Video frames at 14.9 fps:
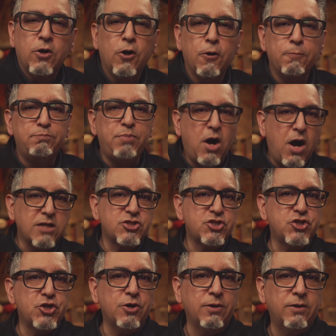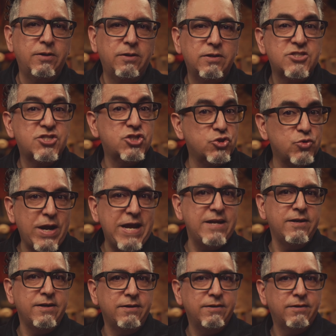Her posture
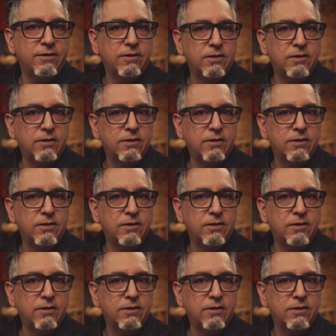straightened.